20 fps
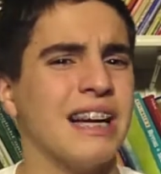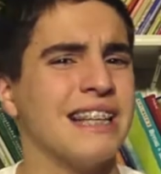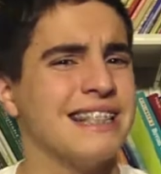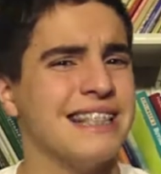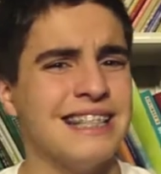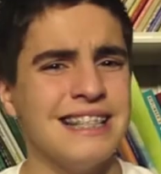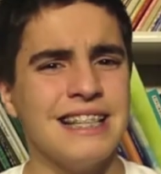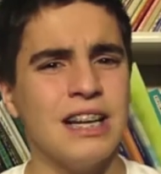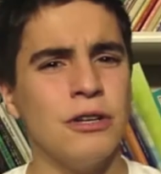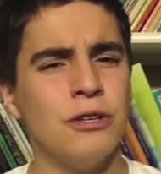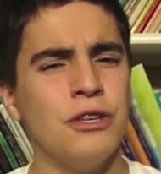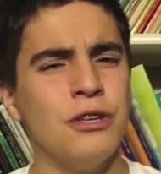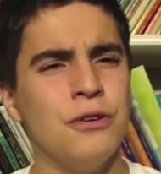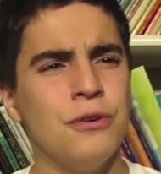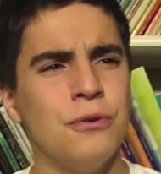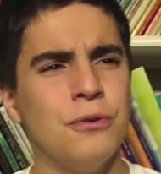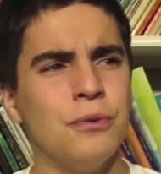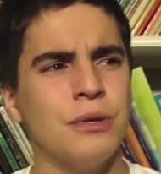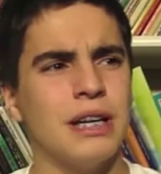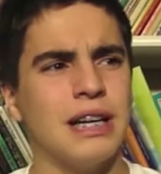It didn't tell
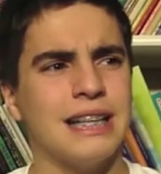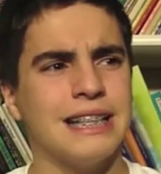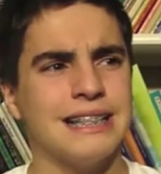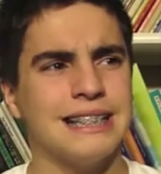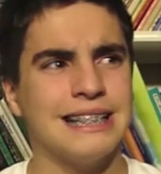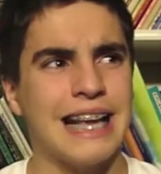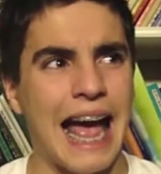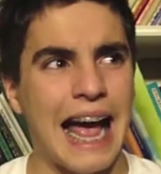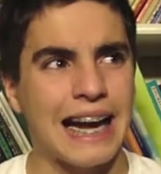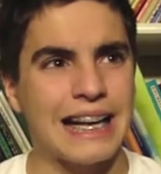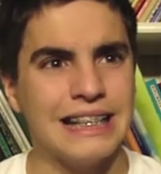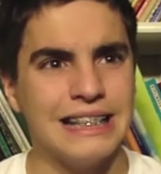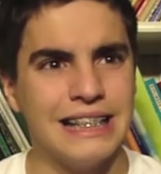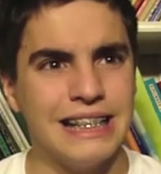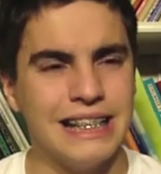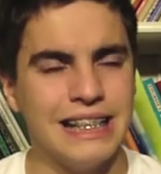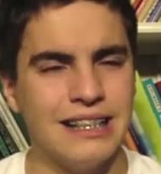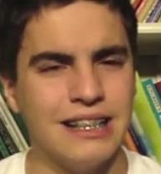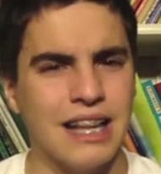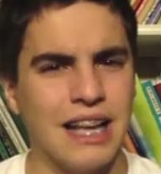you
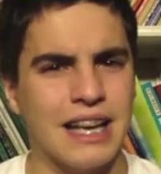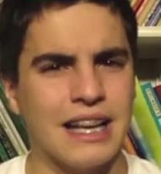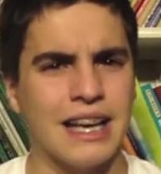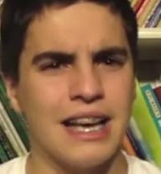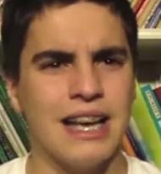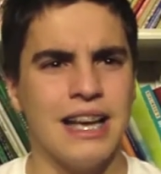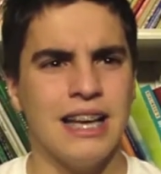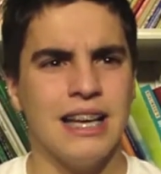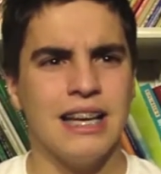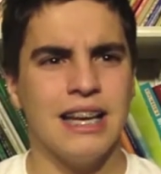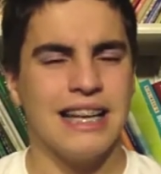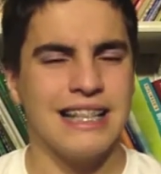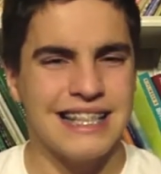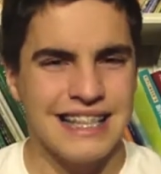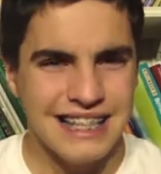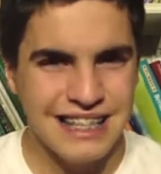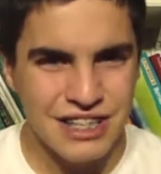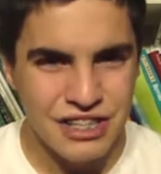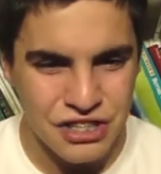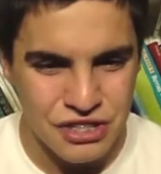exactly, like, it
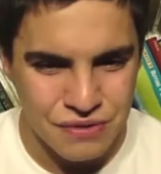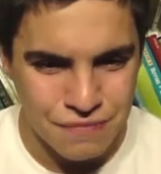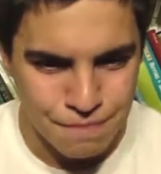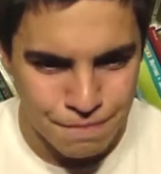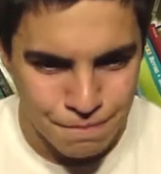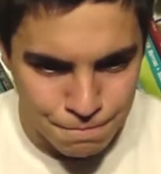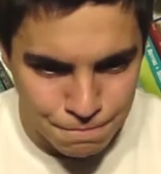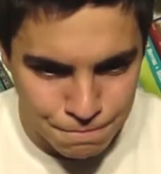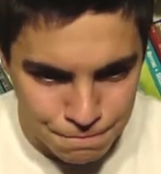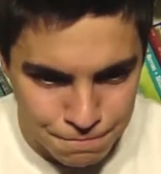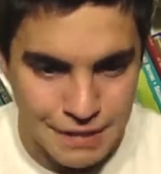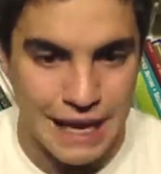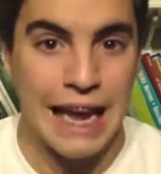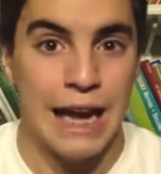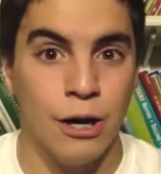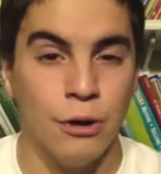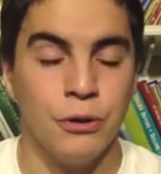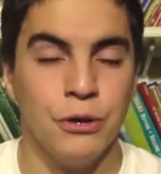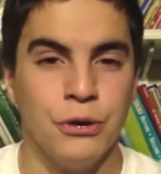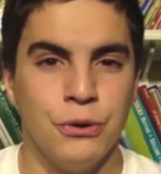didn't just
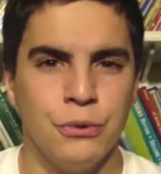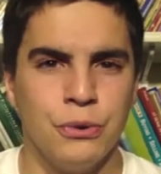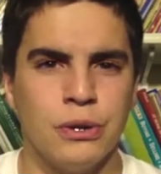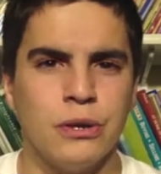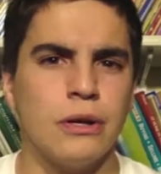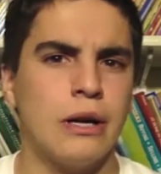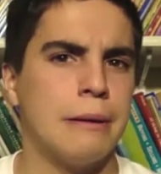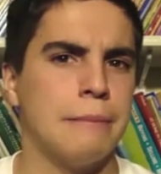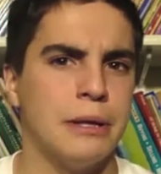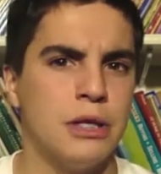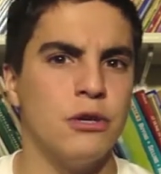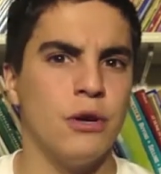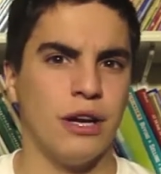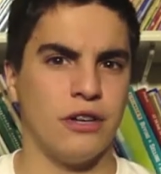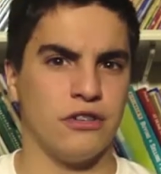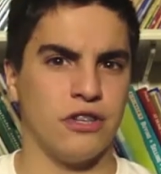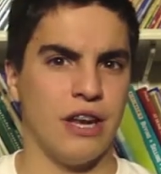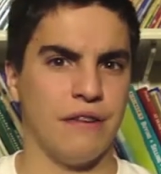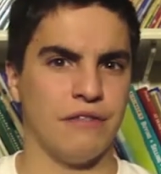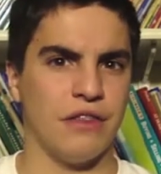tell you, you know what I mean? You
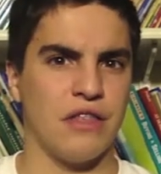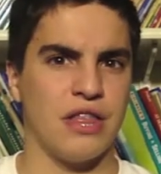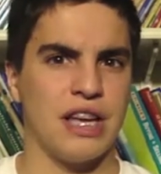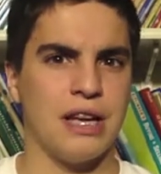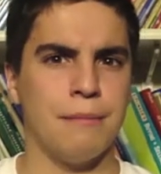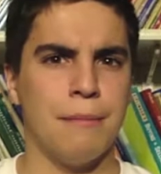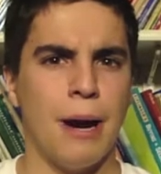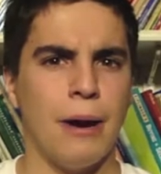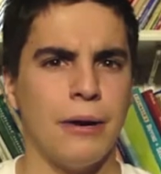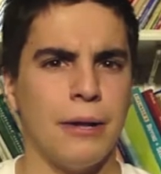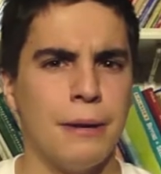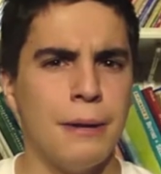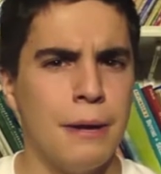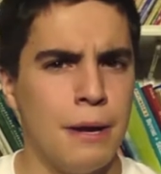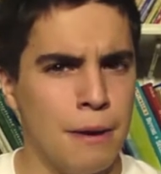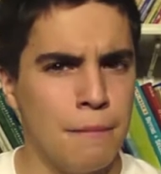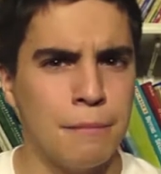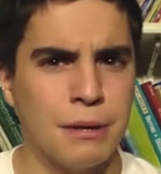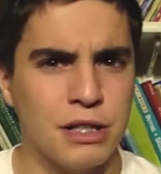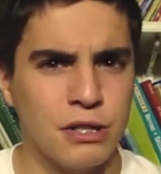actually have to think about it,
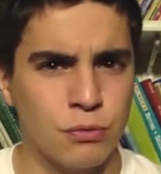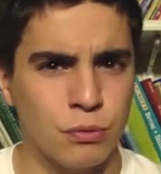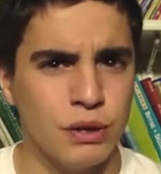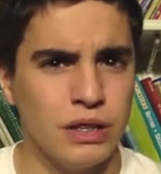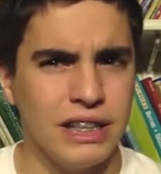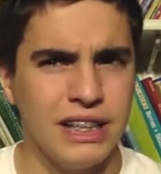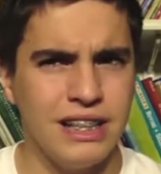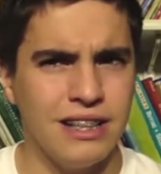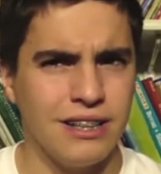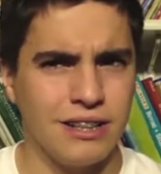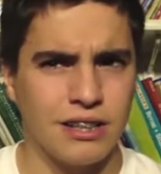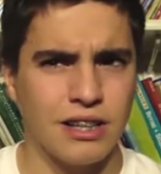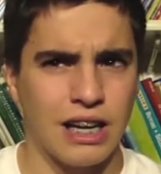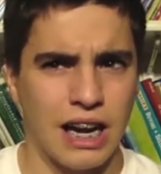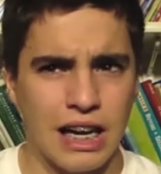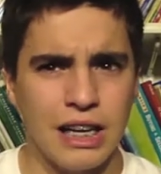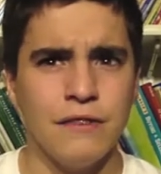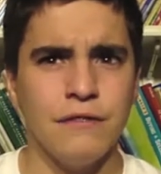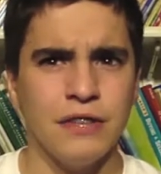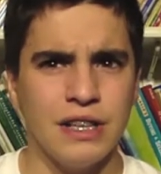but it's really
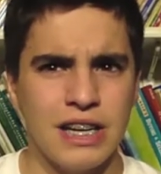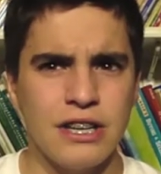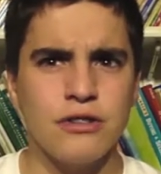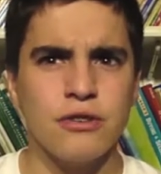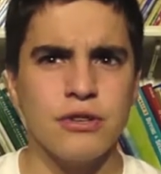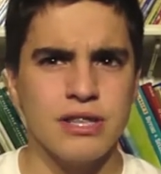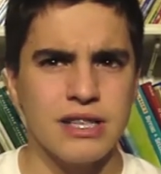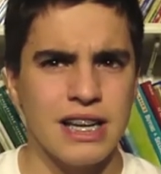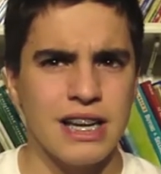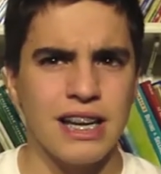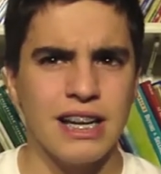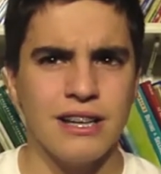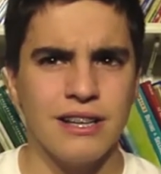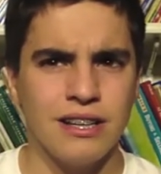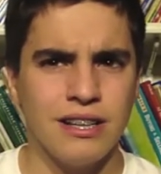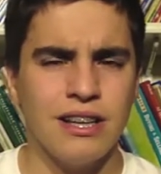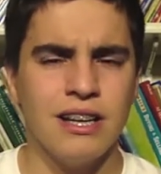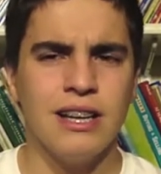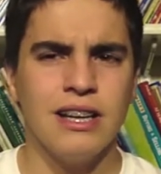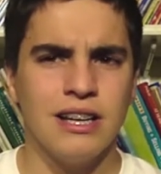kind of an interesting
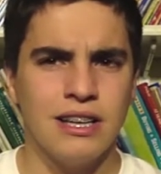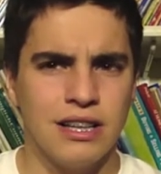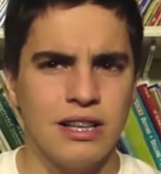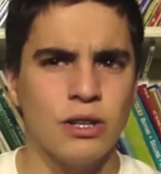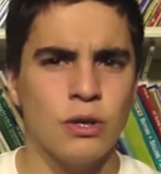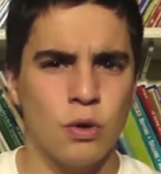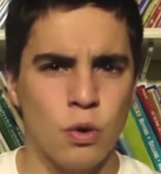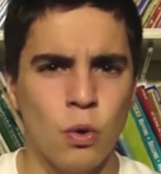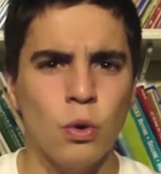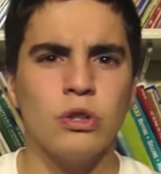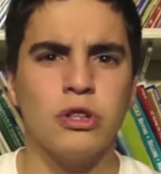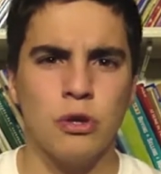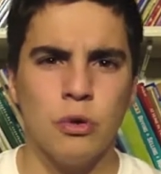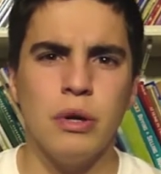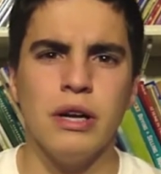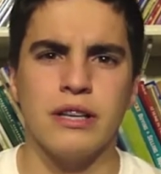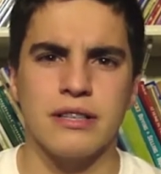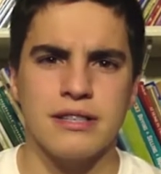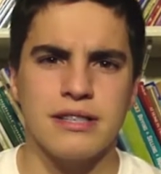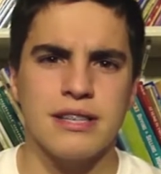and cool
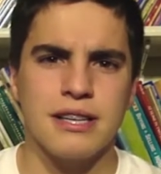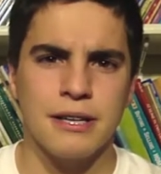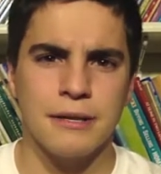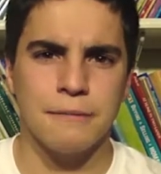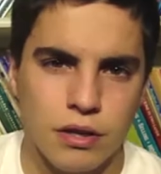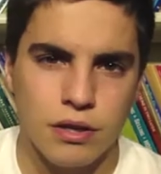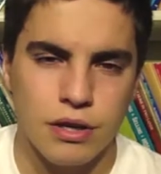twist.